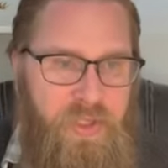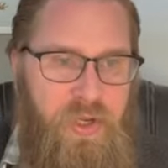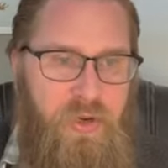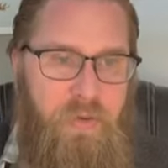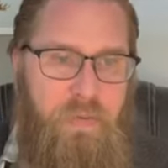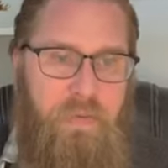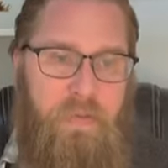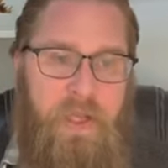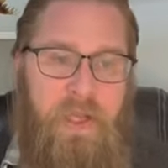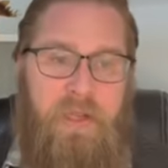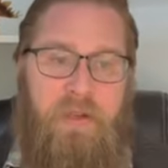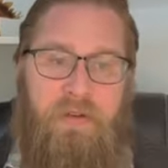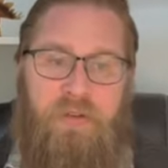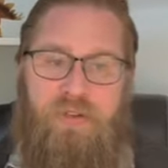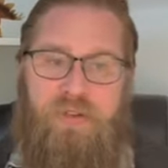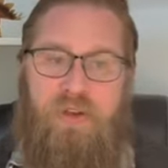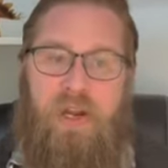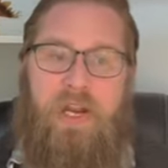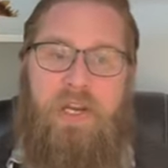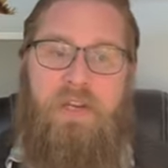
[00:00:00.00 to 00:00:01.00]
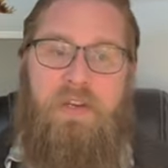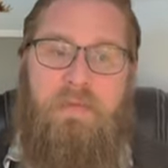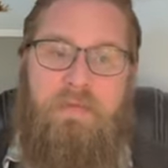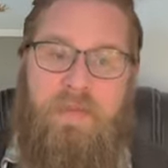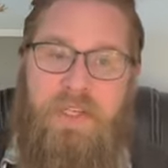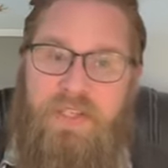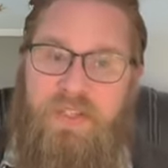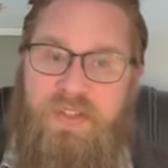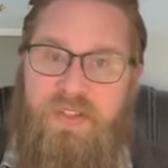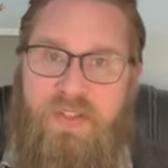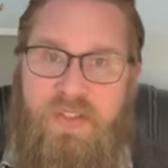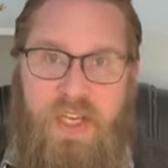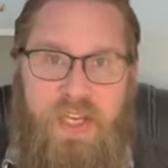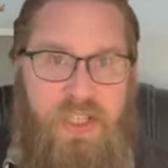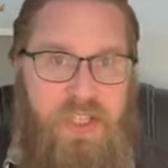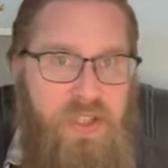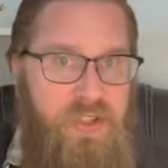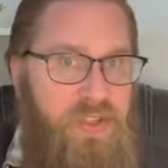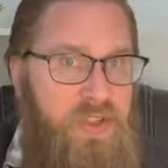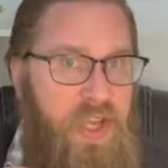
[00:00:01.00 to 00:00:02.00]
So, track your missed
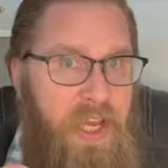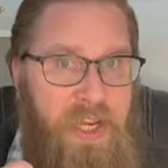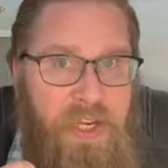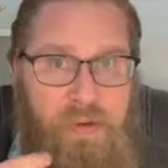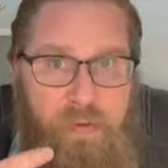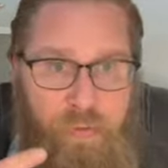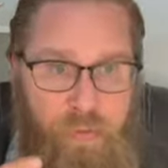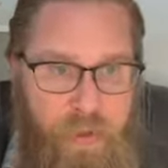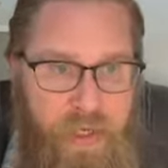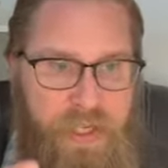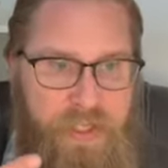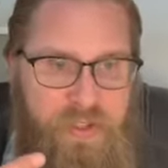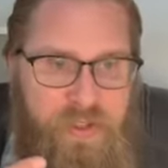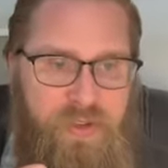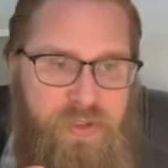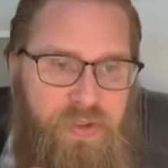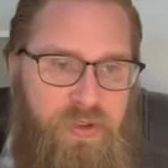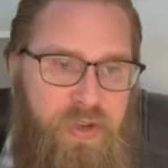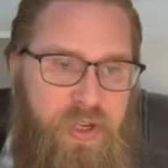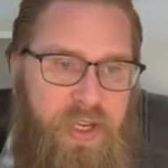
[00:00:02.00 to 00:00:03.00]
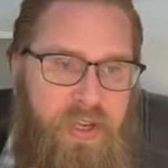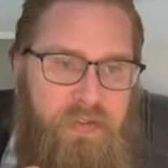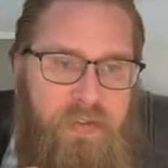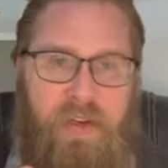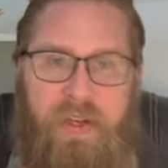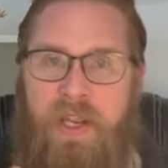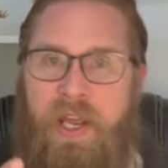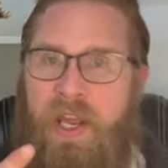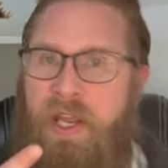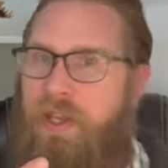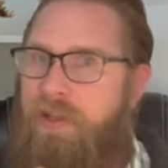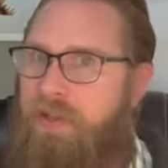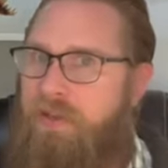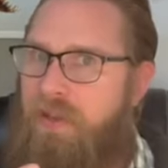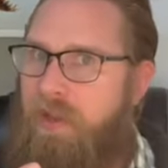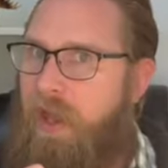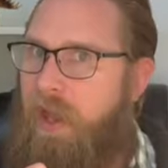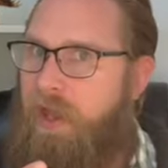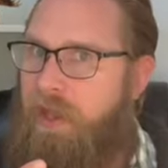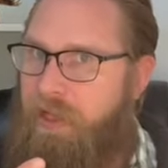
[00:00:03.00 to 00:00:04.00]
sessions, any reasons are given.
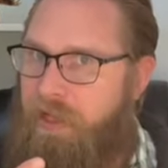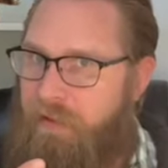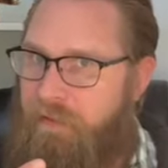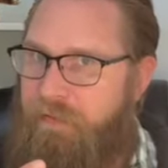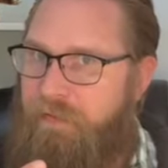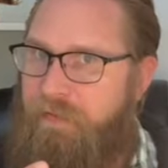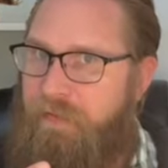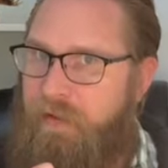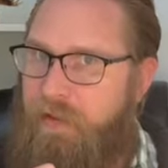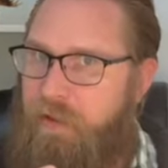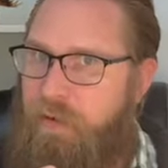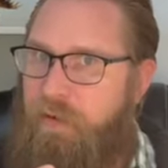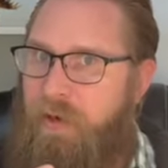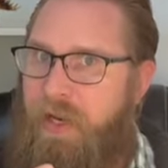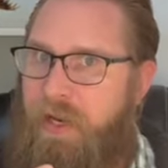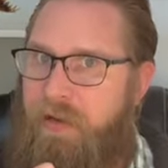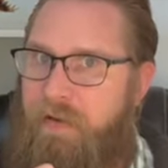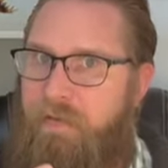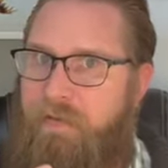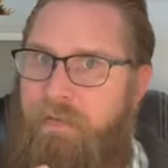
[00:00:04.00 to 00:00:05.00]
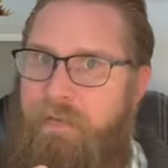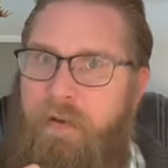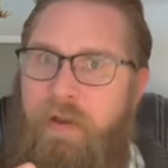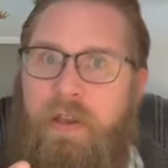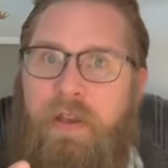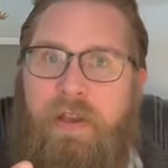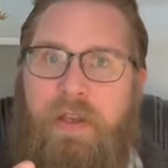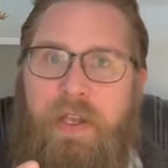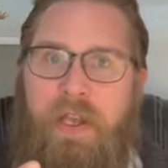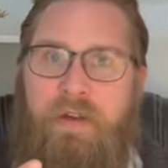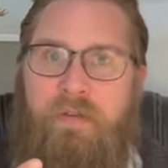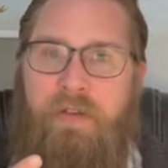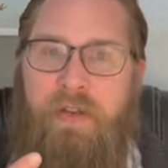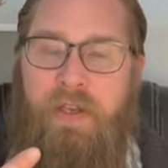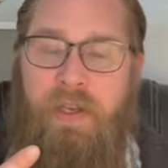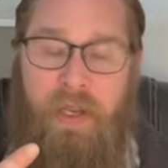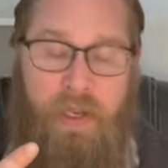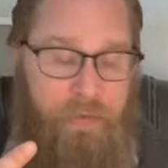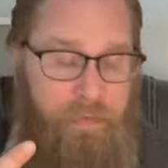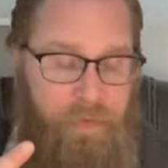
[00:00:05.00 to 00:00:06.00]
If you have
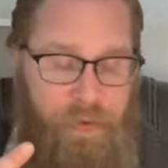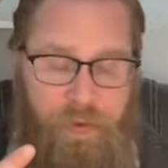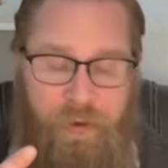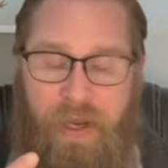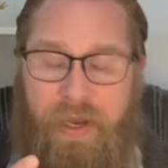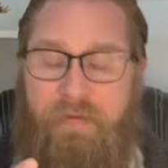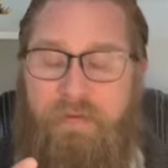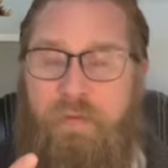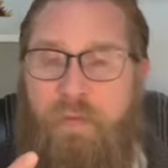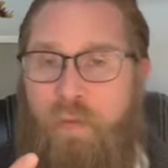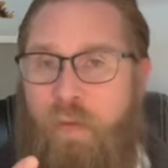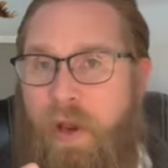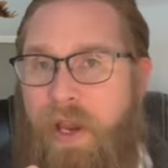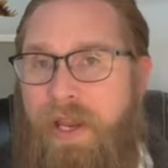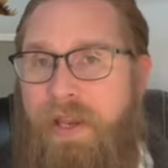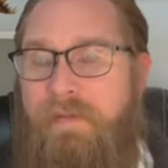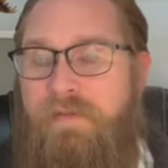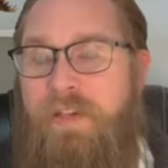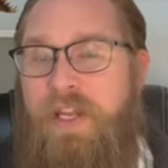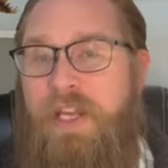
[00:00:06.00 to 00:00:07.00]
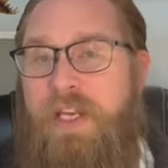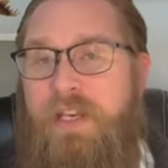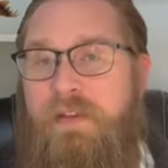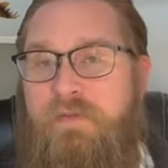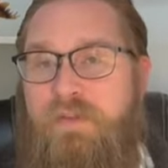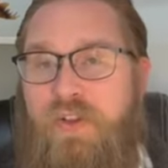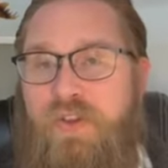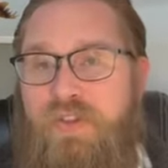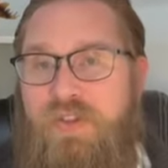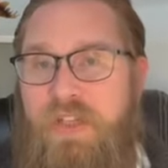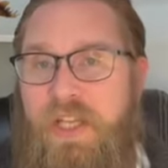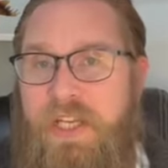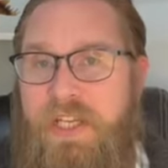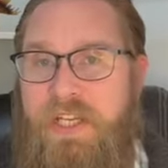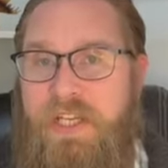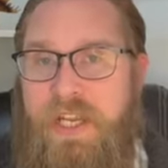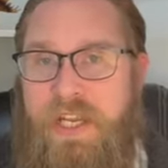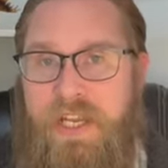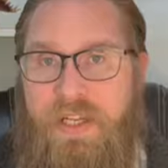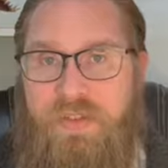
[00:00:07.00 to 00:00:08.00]
waived any of those
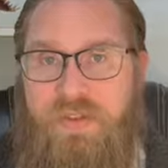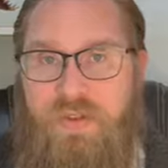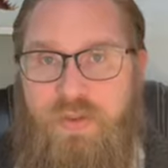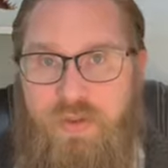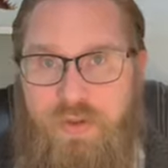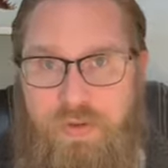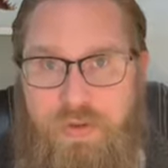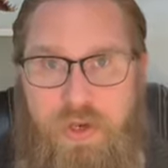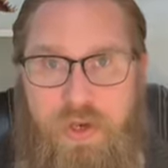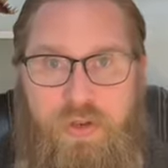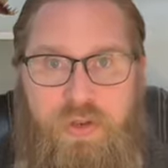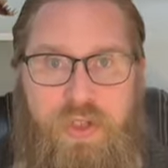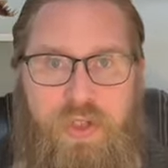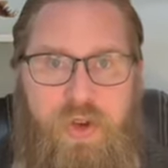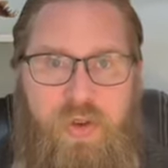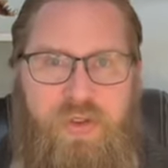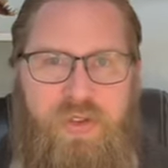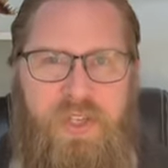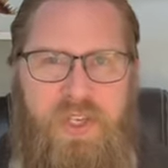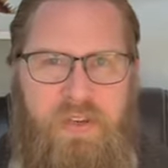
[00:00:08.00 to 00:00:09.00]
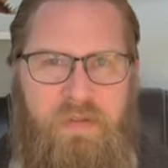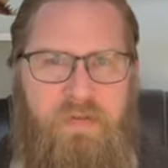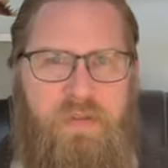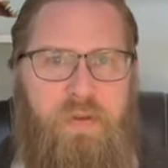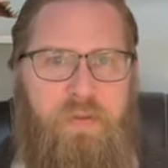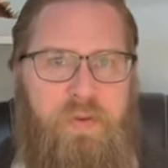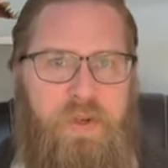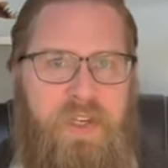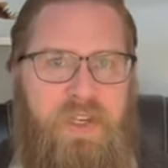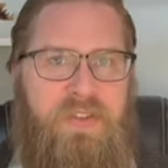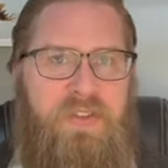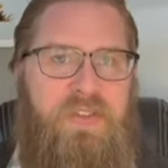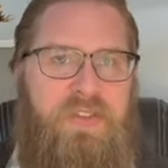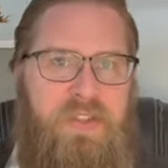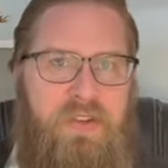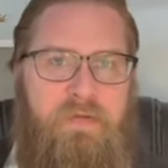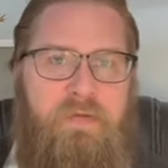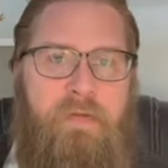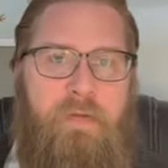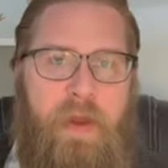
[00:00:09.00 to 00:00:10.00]
late cancels or no-shows, give the
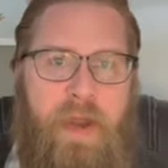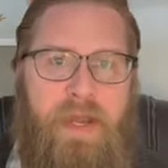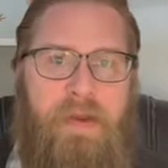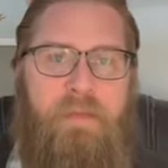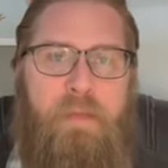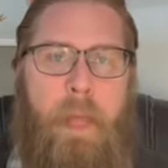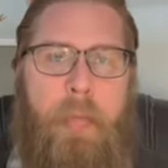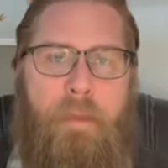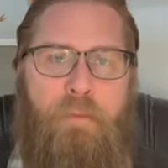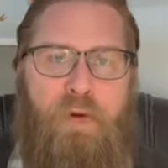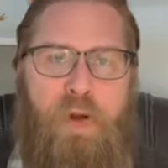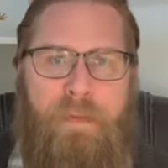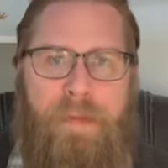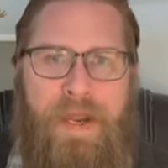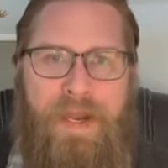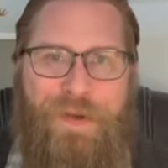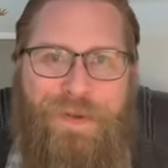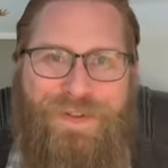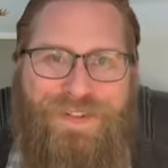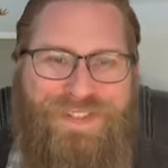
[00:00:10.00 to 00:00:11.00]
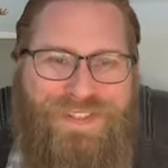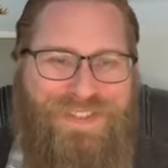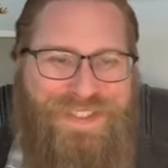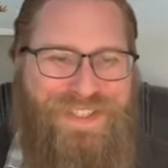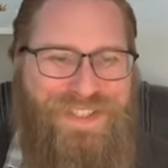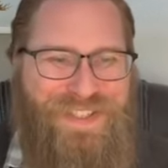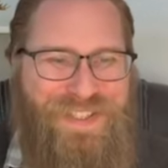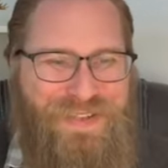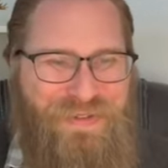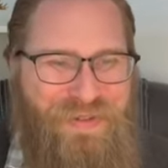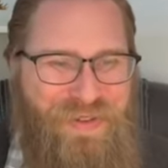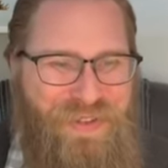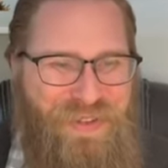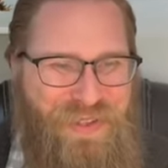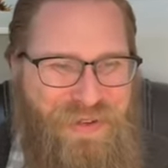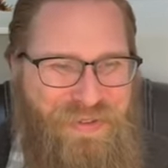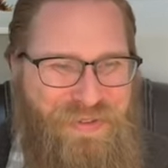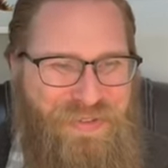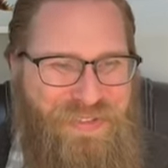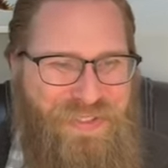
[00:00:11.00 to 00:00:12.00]
reasons and remain consistent
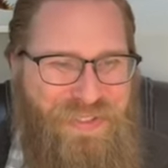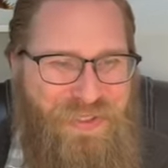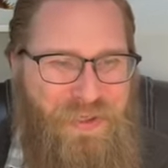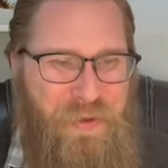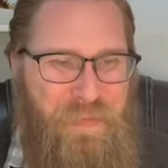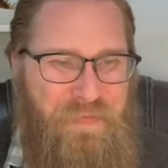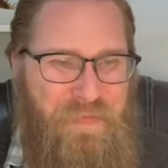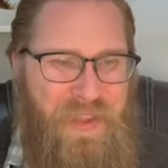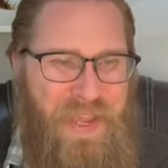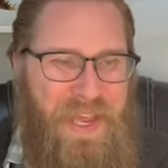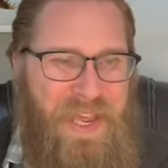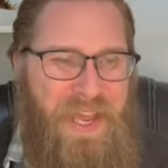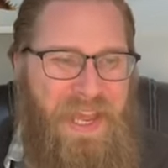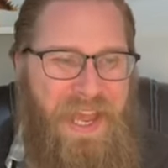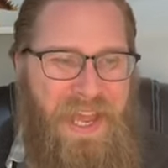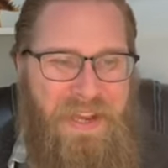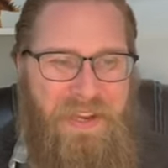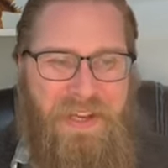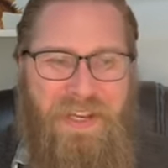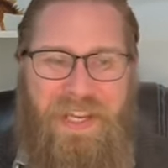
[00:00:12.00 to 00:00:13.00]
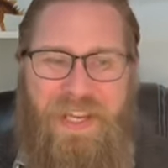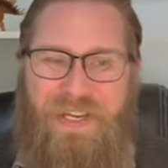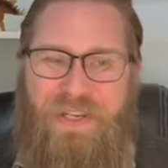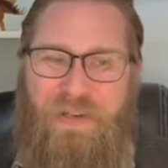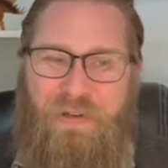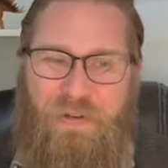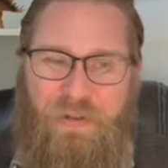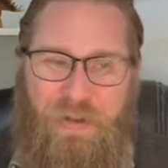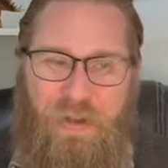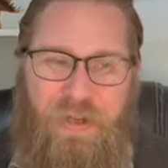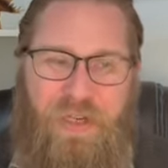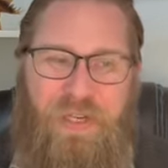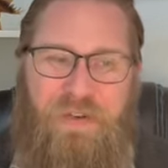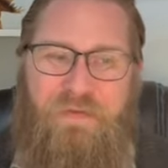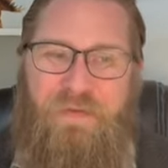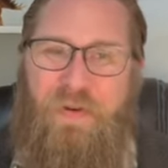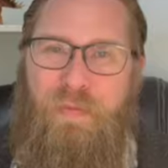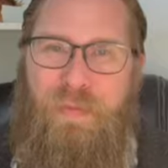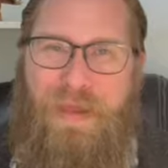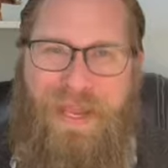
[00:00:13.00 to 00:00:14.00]
with those too. And again, you're
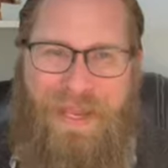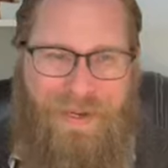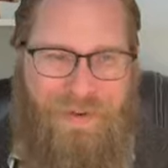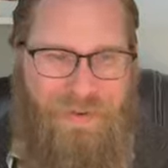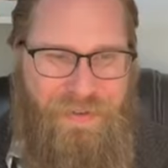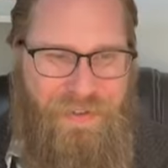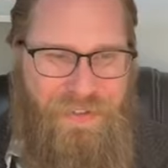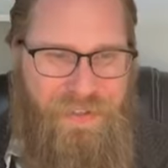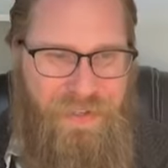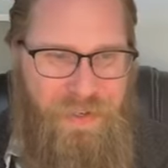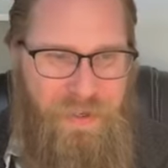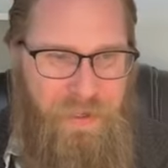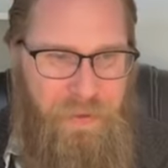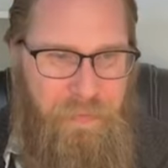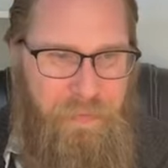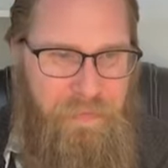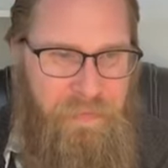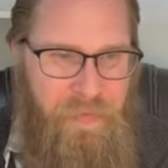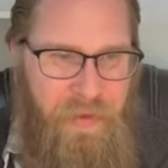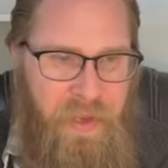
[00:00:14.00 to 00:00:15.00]
looking for patterns here.